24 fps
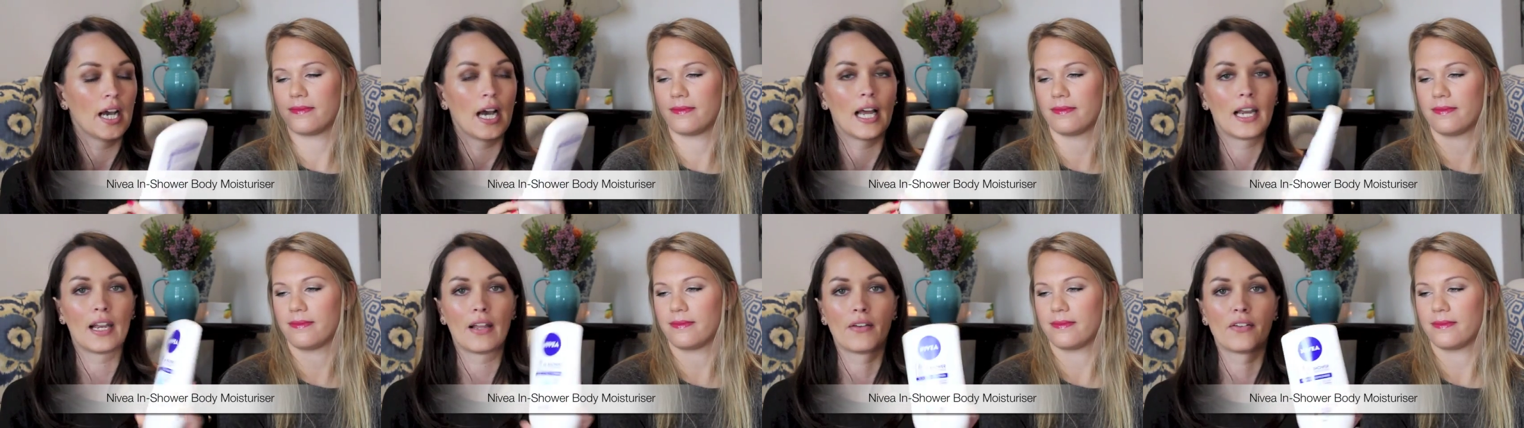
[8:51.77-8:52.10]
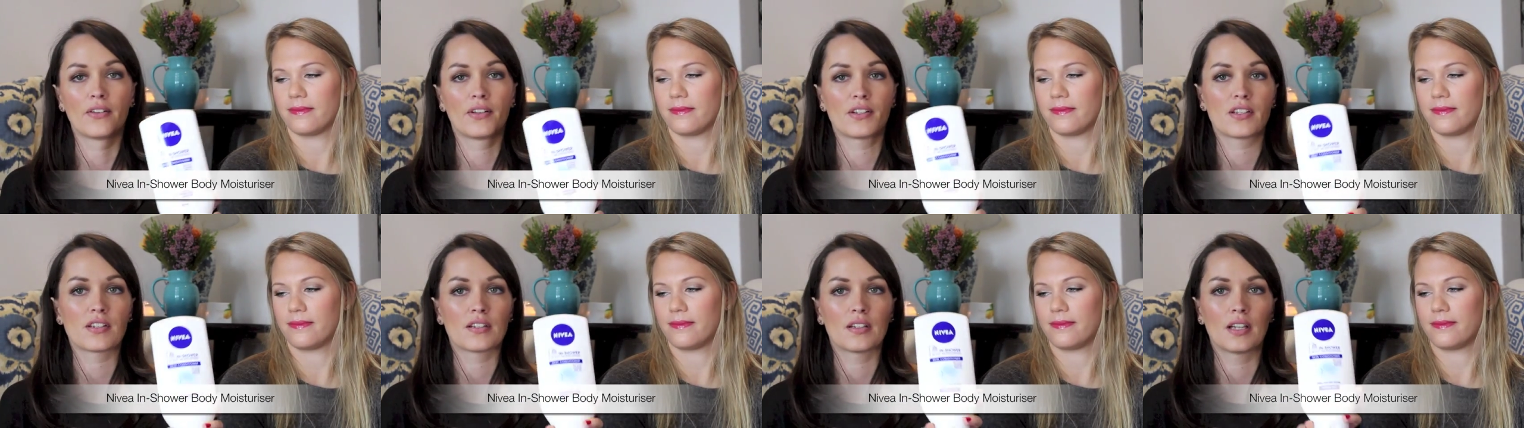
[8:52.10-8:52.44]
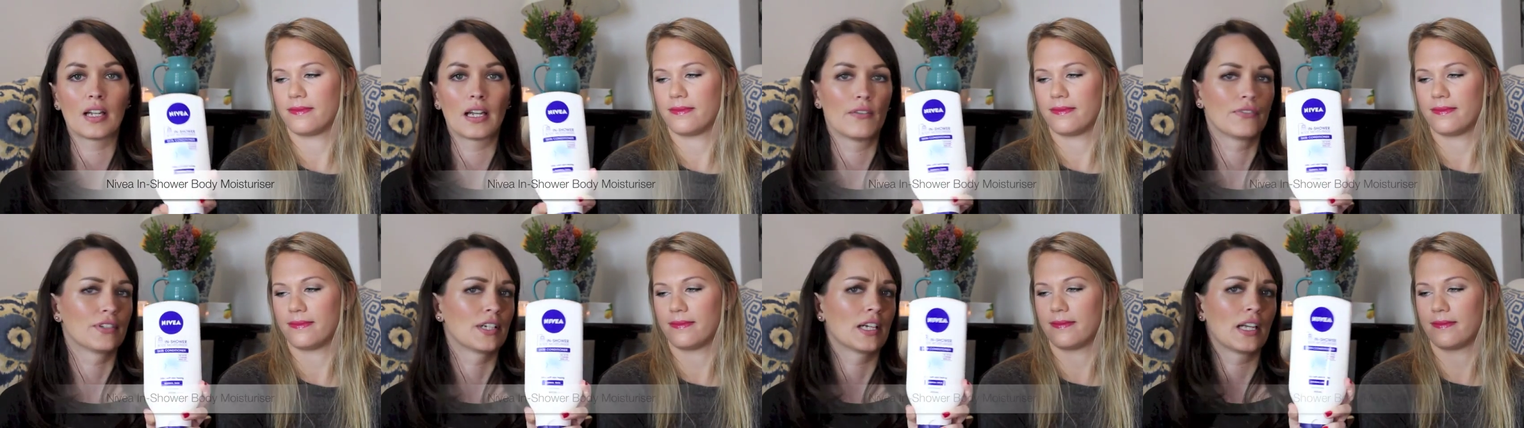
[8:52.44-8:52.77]
Speaker 1: I love it.
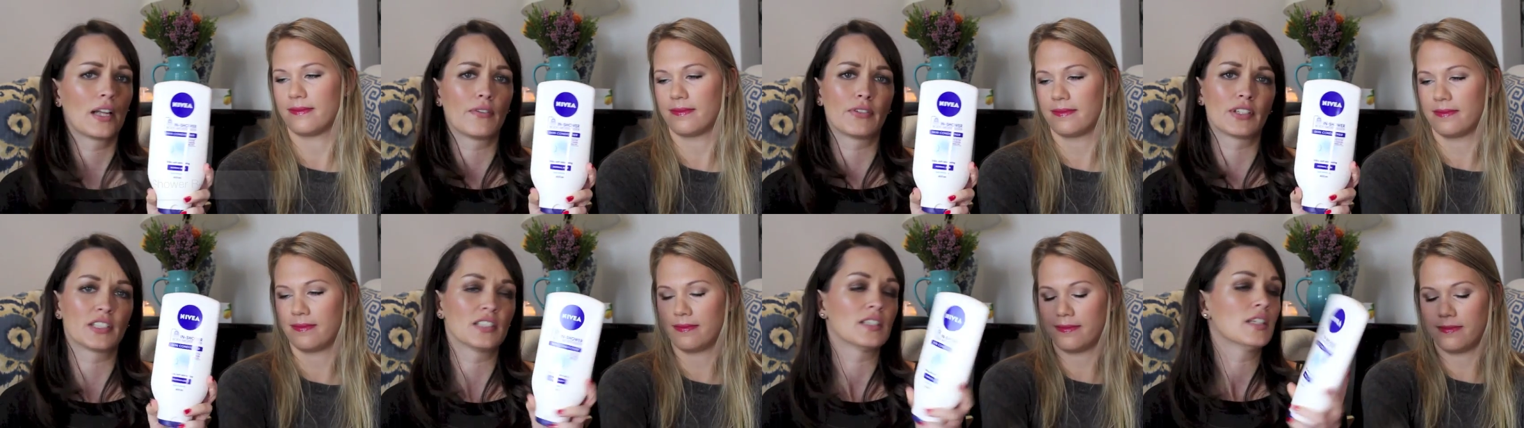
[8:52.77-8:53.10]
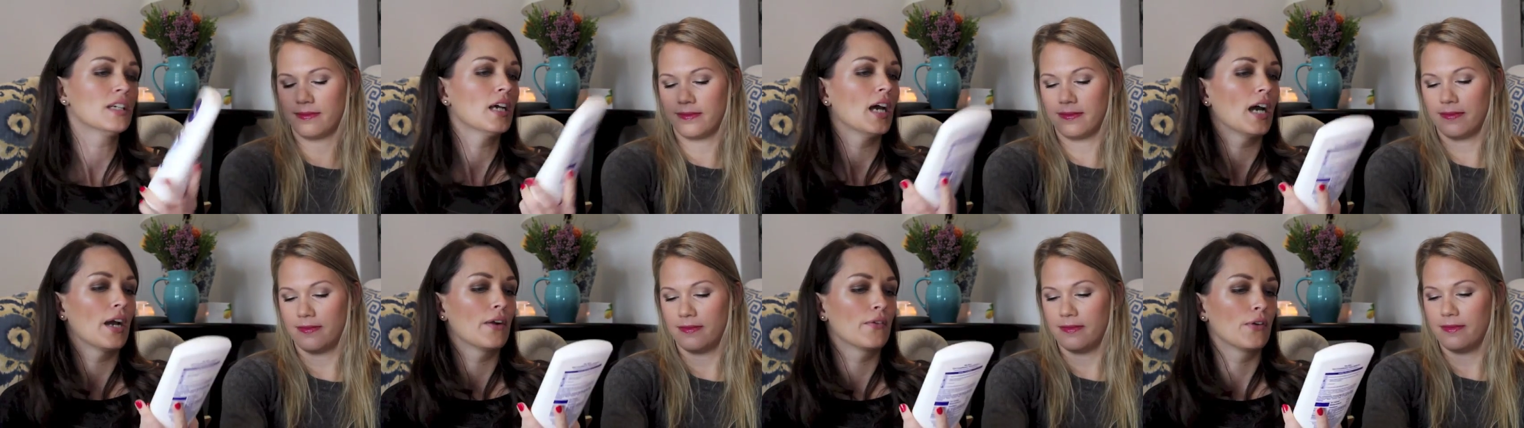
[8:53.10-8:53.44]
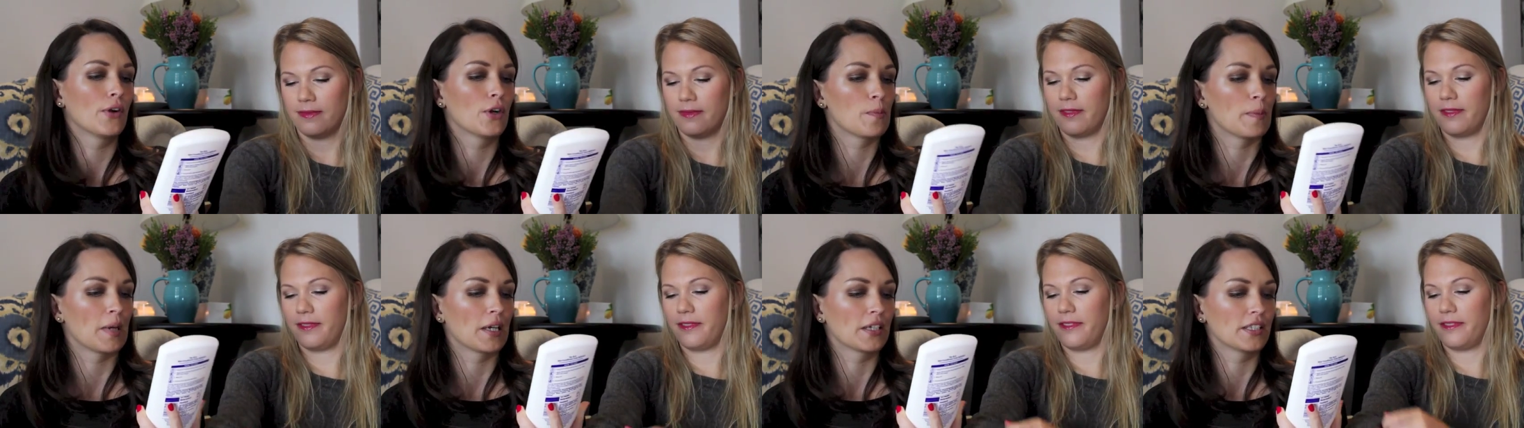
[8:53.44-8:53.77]
I love it. I love it. I
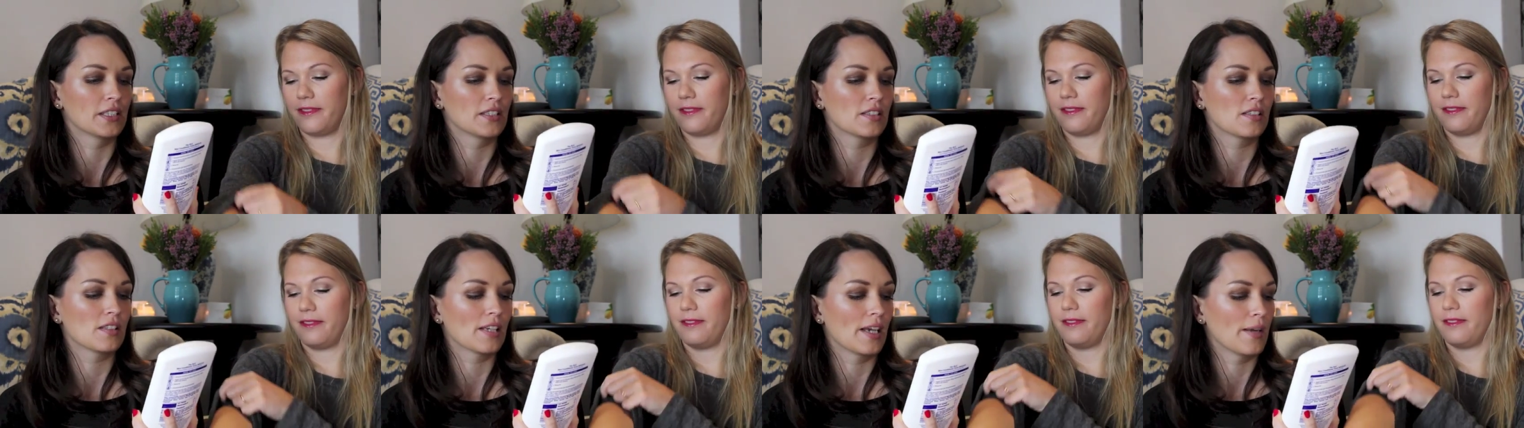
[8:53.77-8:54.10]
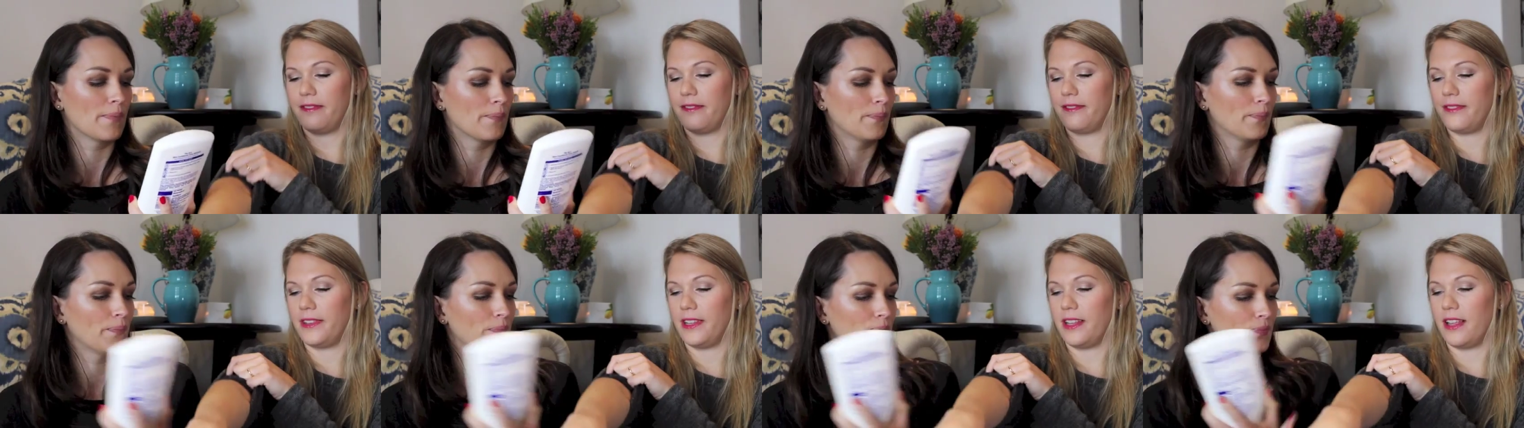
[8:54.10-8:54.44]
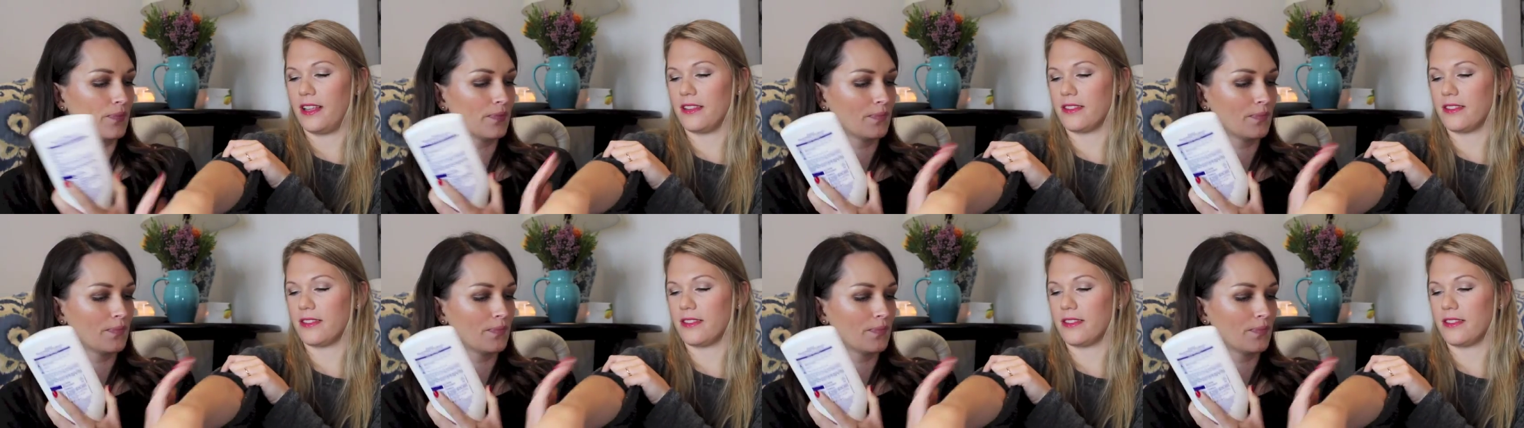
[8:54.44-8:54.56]
wrote about it. Um,